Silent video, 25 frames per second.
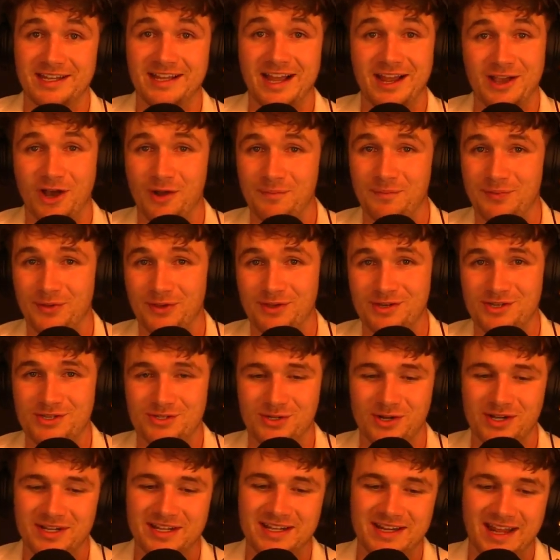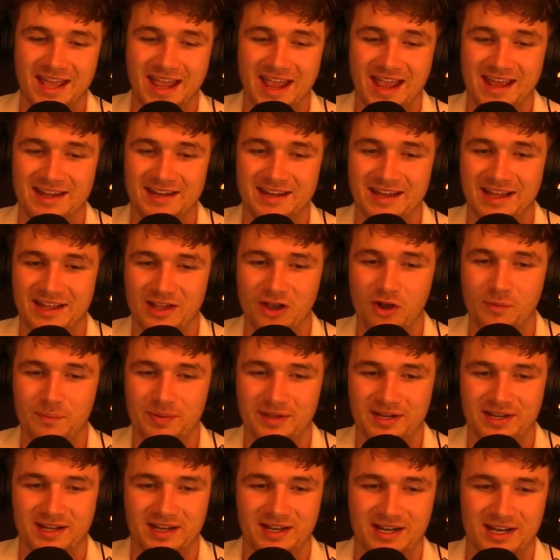I hope you enjoyed it, and I hope it